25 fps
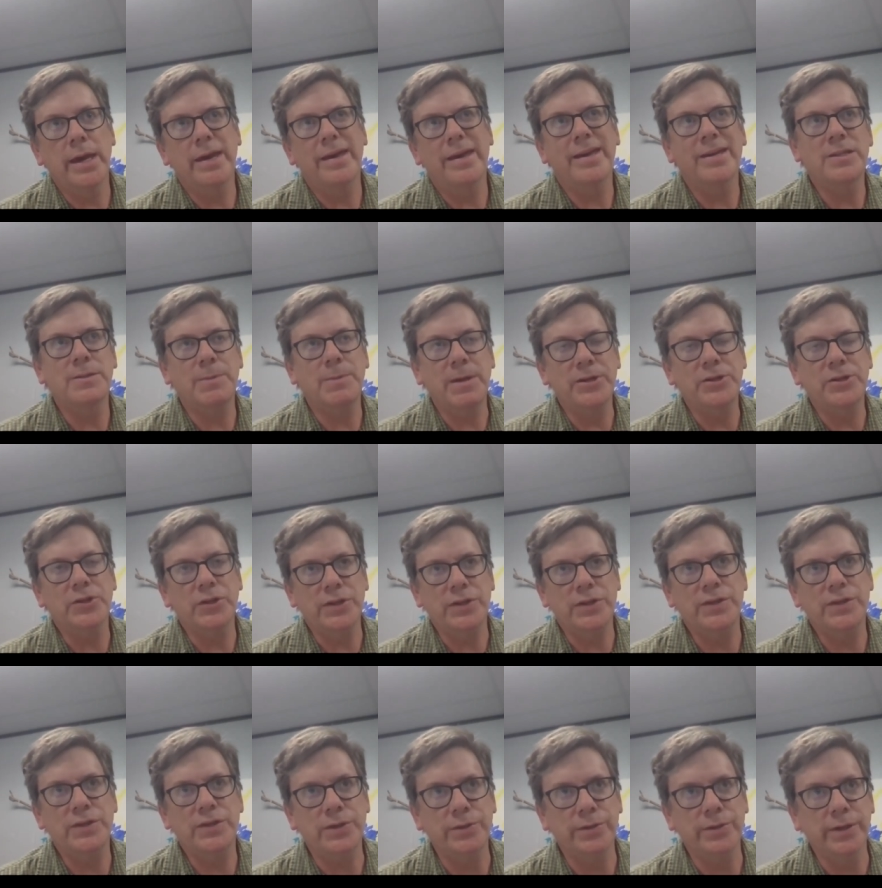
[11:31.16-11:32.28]
especially
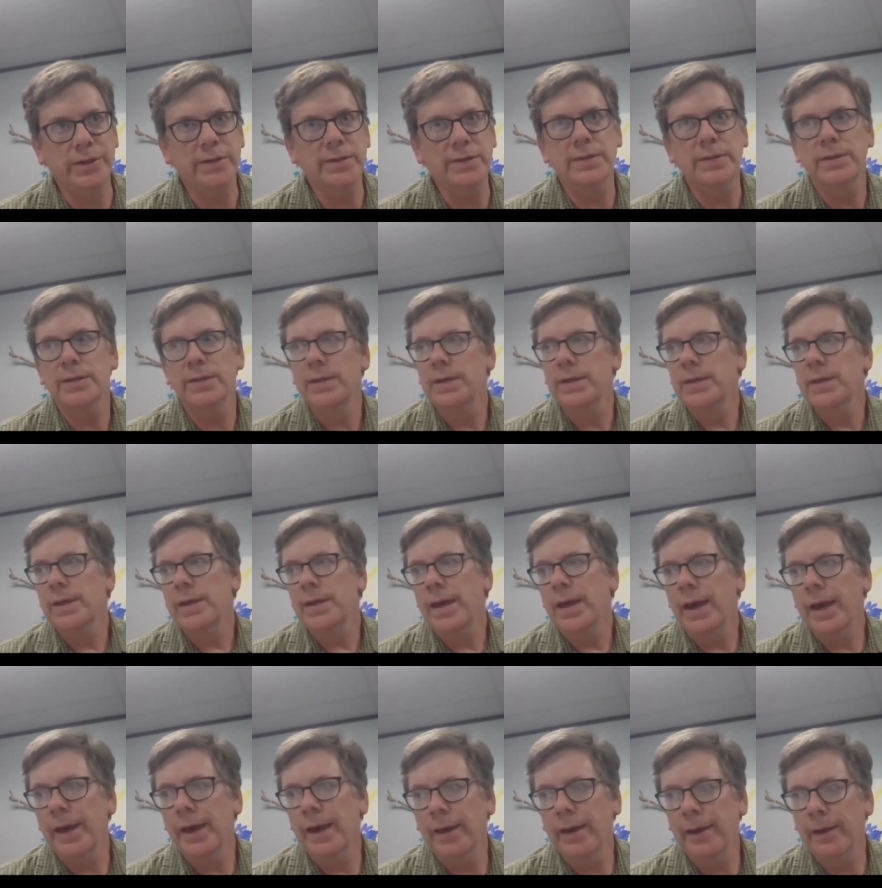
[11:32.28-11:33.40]
students.
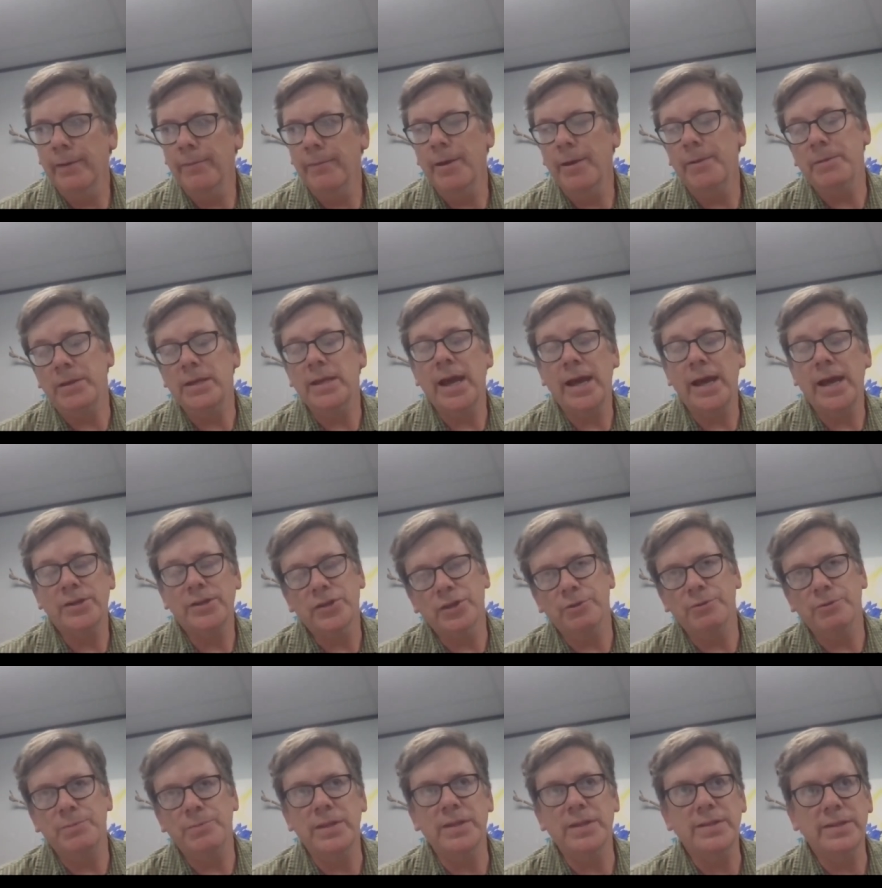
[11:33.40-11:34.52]
Uh, I mean, actually, it
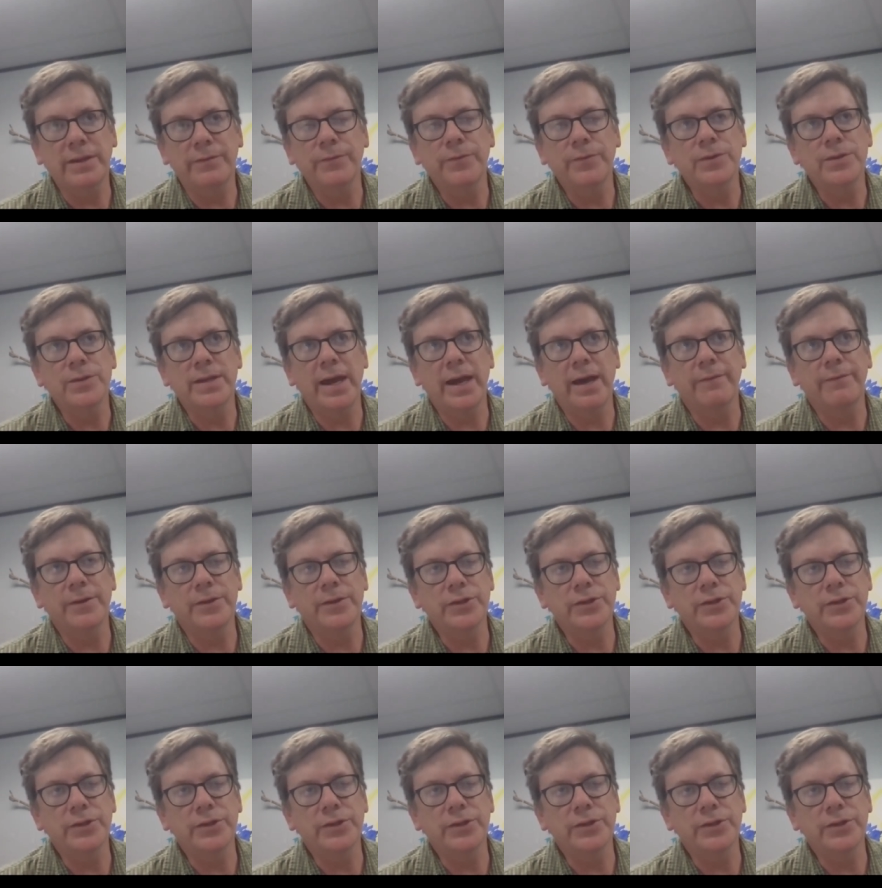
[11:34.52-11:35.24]
would be the same for staff.